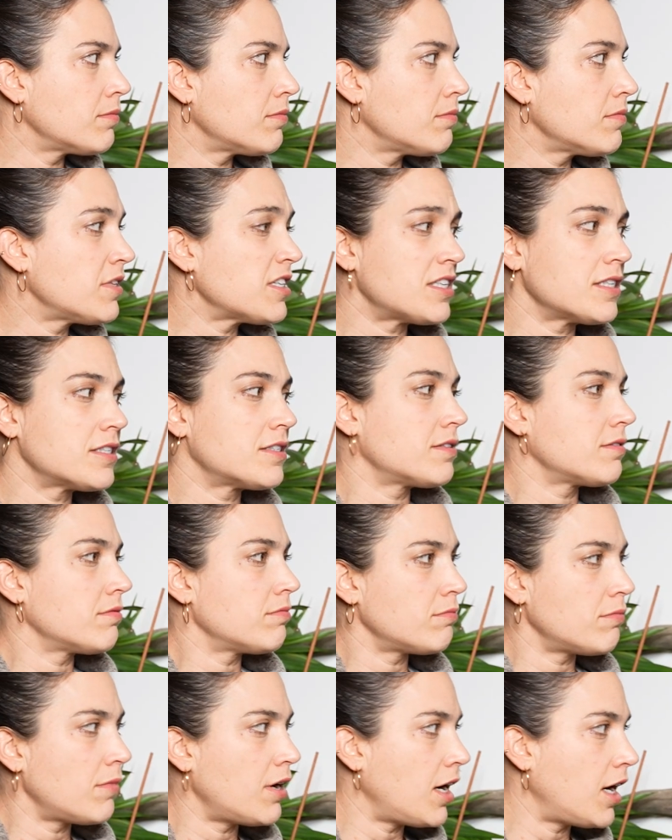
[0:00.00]
This is
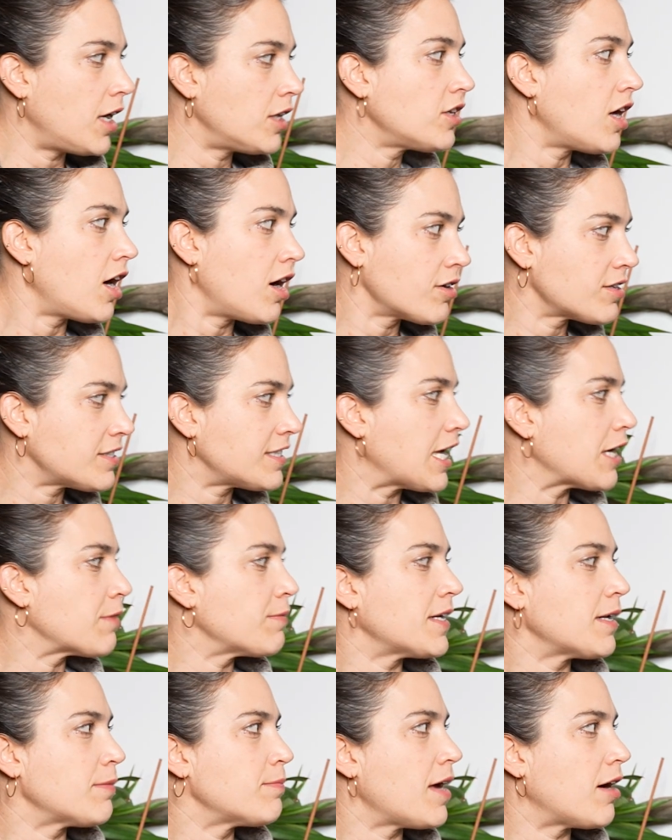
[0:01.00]
a long
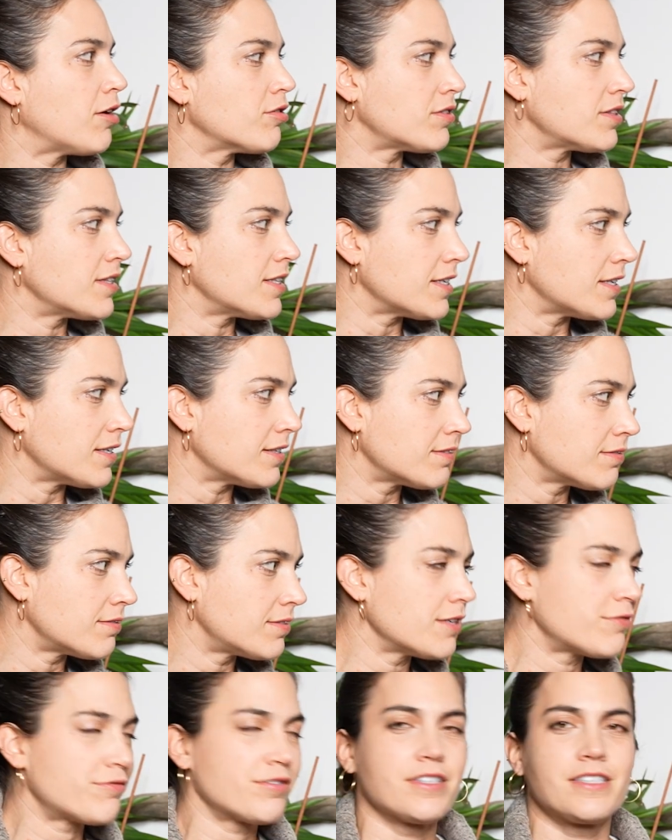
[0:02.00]
segment about the
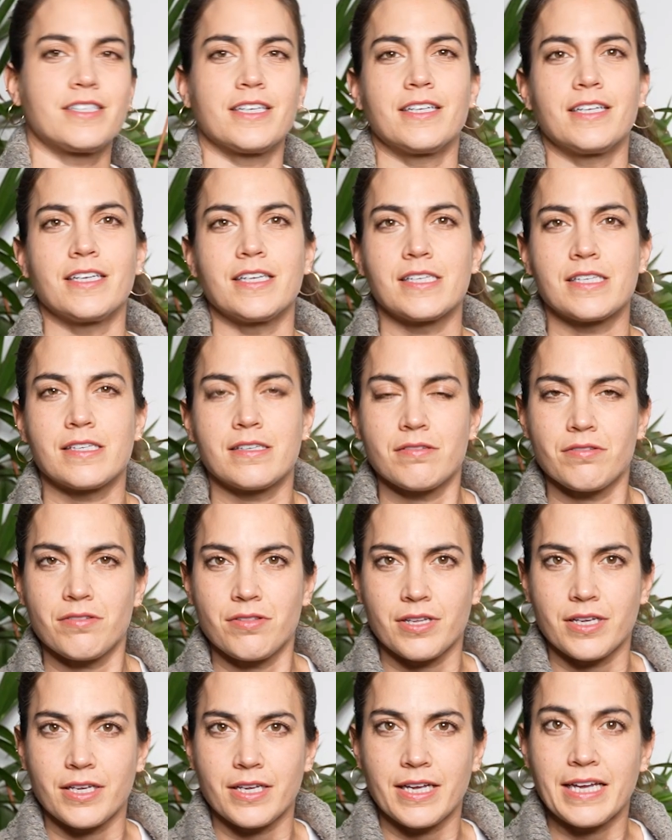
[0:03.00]
different cities,
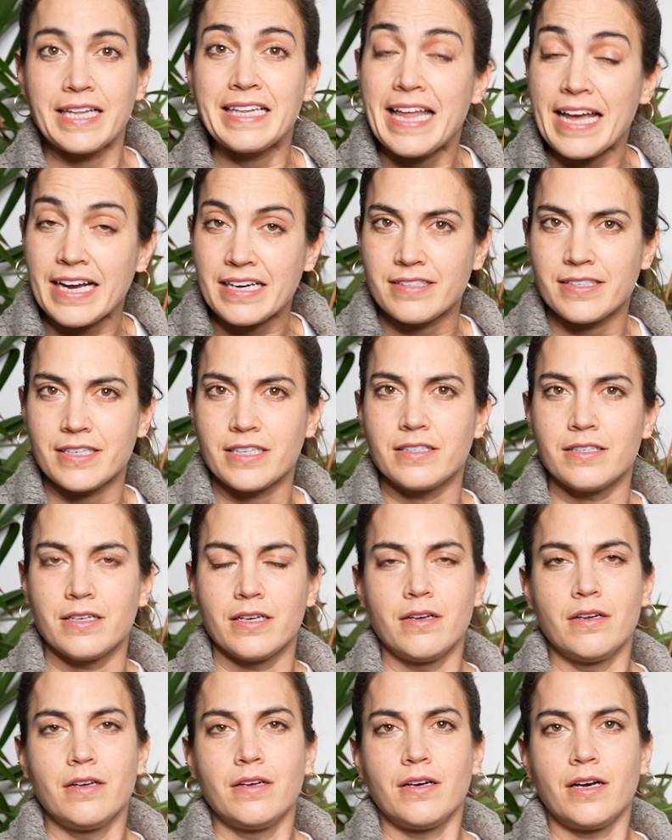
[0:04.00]
the elected
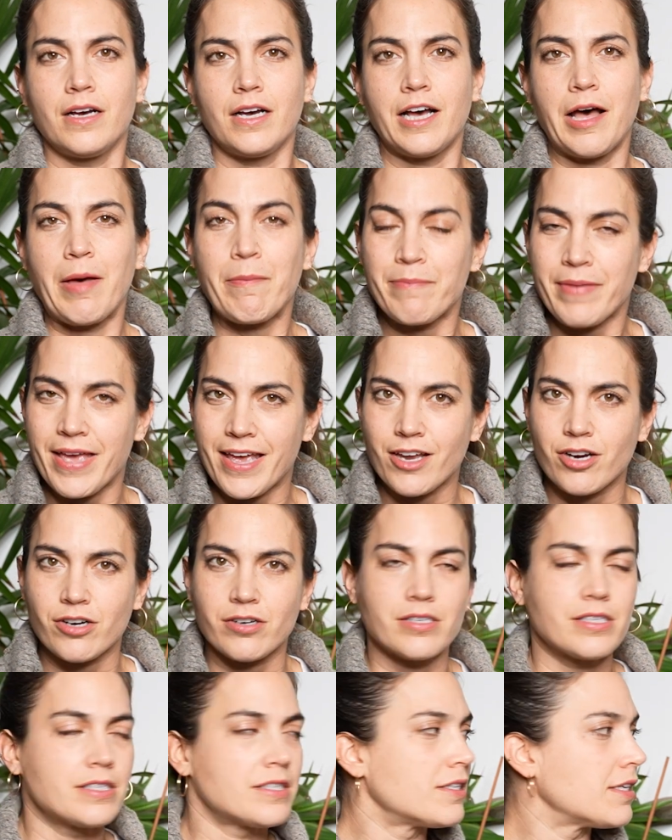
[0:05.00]

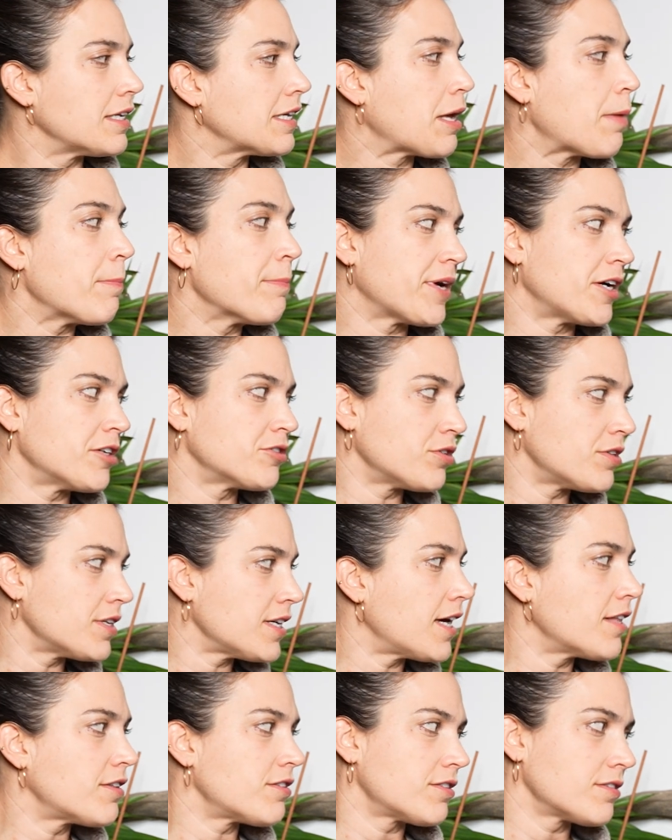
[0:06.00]
mayors and compared to the
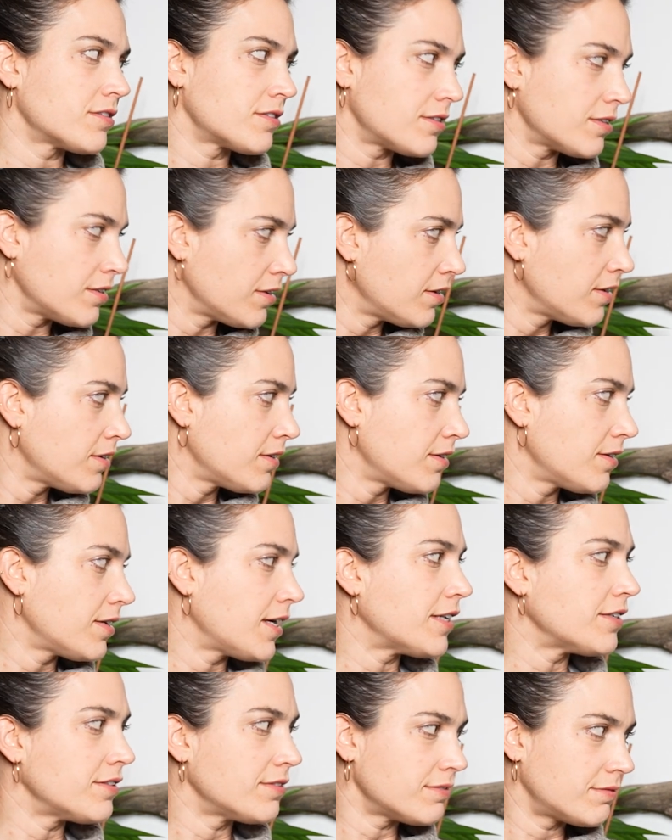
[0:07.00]
others,
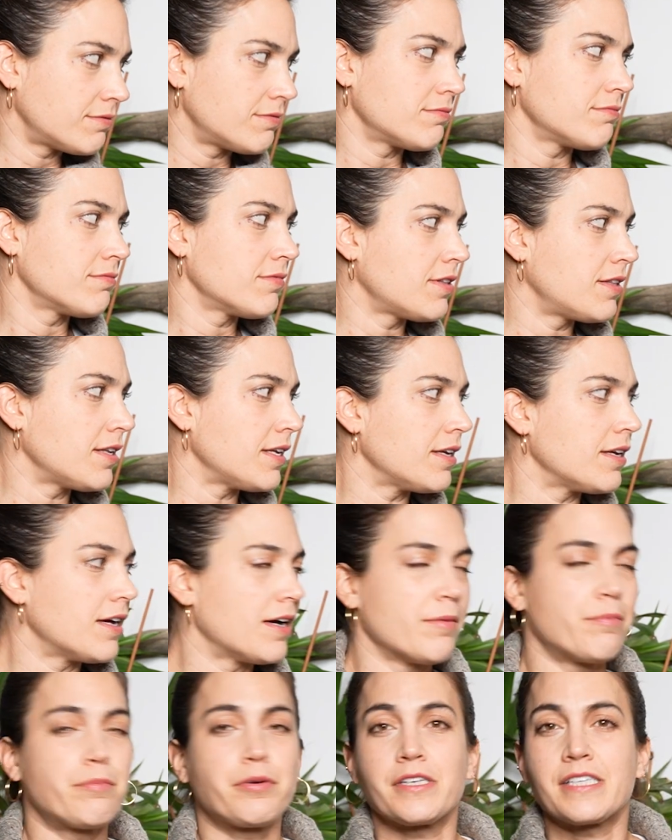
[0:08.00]
and
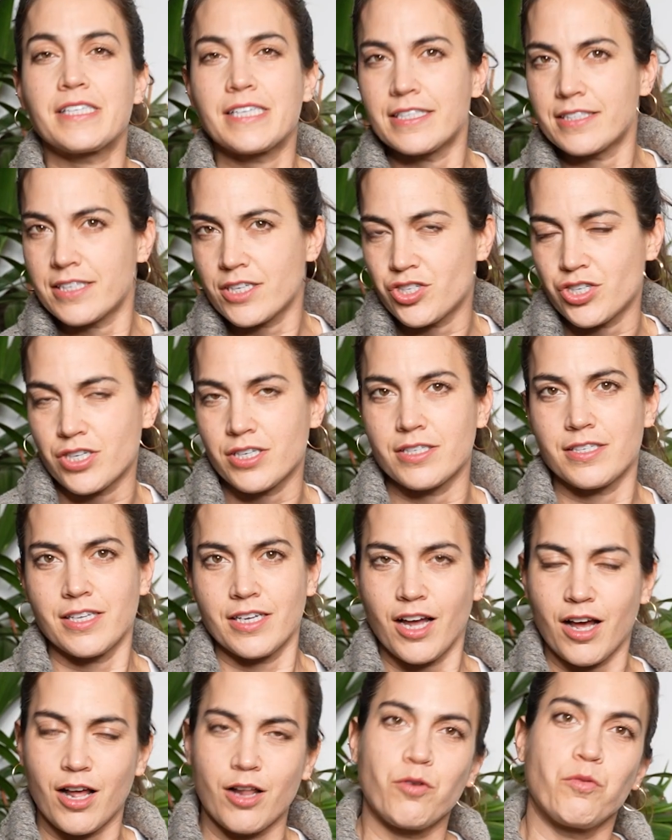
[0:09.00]
the percentages
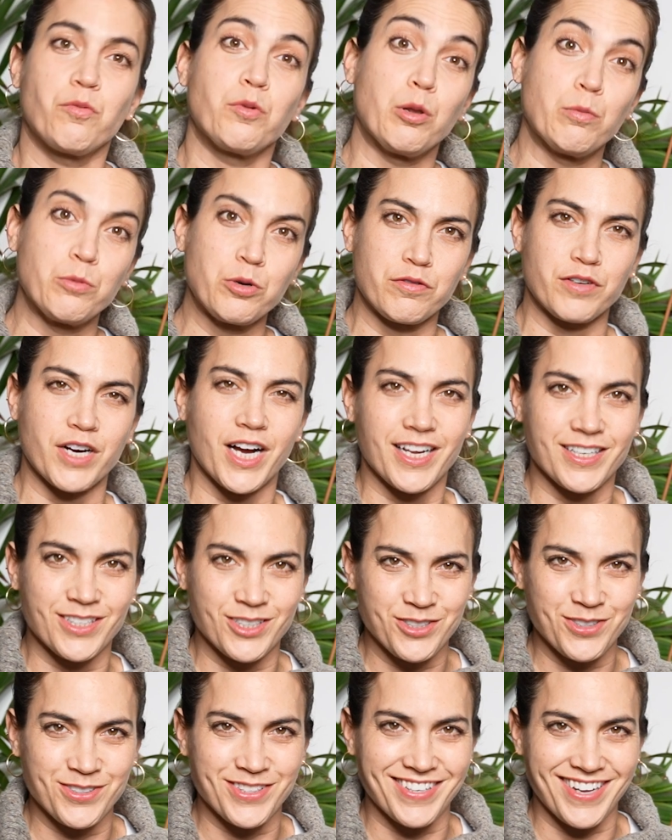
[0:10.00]
and all. We'll move on
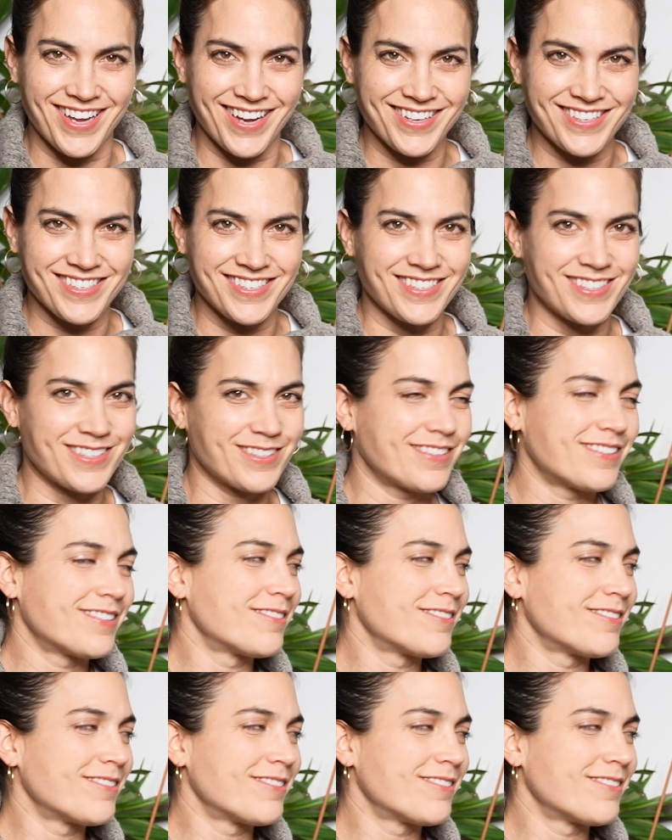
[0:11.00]
to the next.